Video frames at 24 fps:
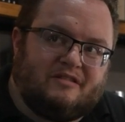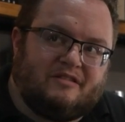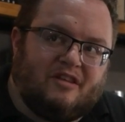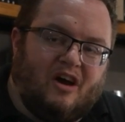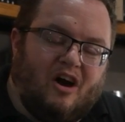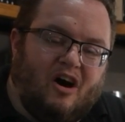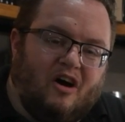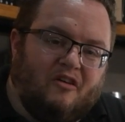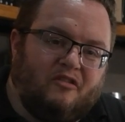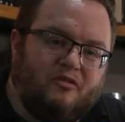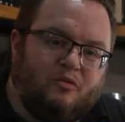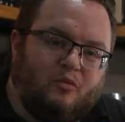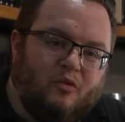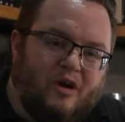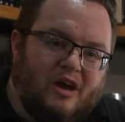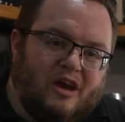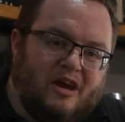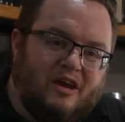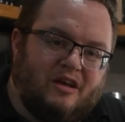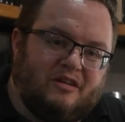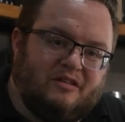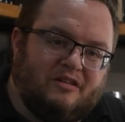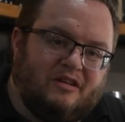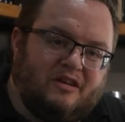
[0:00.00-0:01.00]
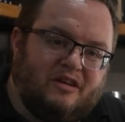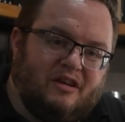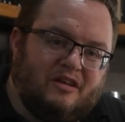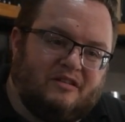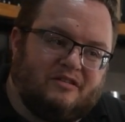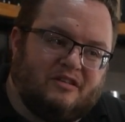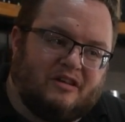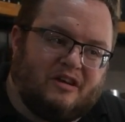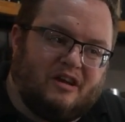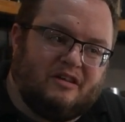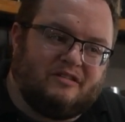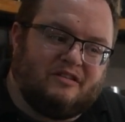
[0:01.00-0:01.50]
tough when
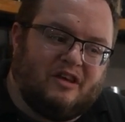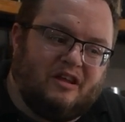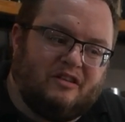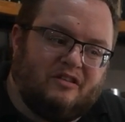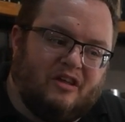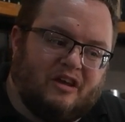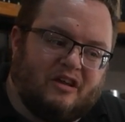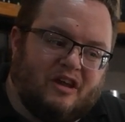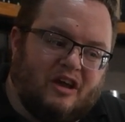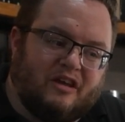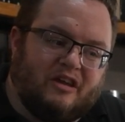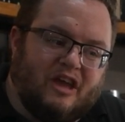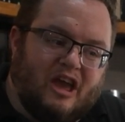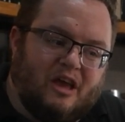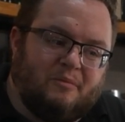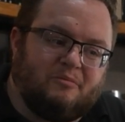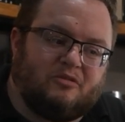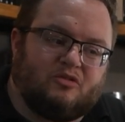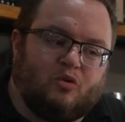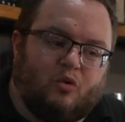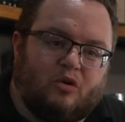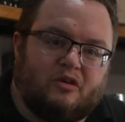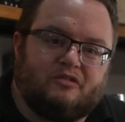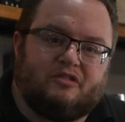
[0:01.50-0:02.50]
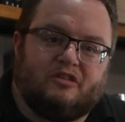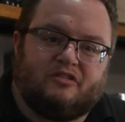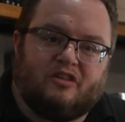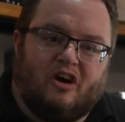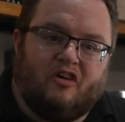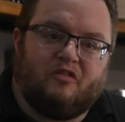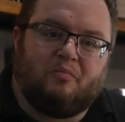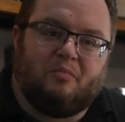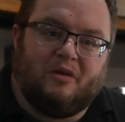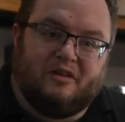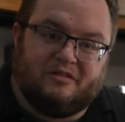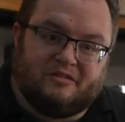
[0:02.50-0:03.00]
it's, like I said, like a game store is a
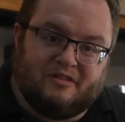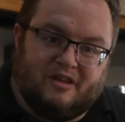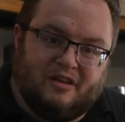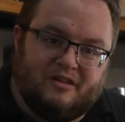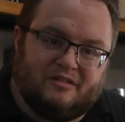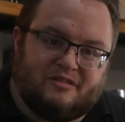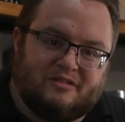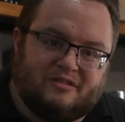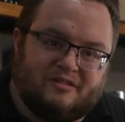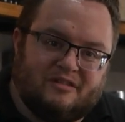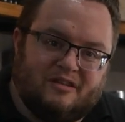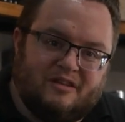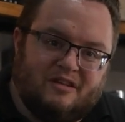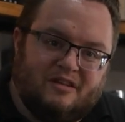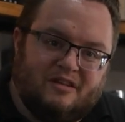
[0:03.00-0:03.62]
tough business.